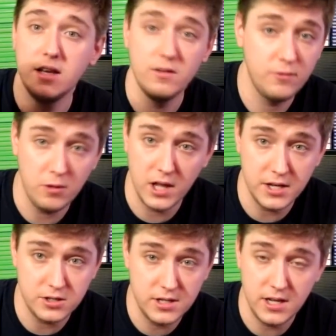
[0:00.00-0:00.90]
full
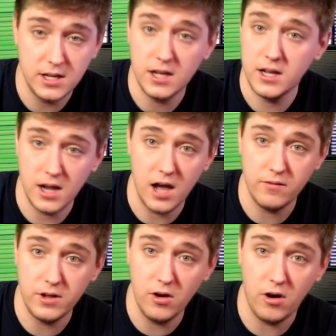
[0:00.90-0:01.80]
HD in
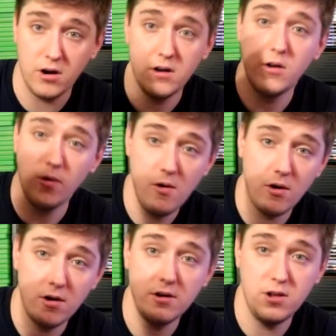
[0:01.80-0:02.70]
non-VR,
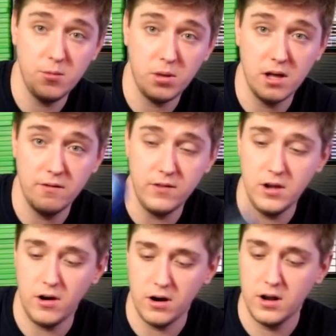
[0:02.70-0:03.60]
or you can play it in
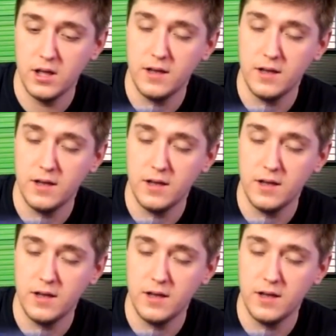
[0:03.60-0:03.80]
VR.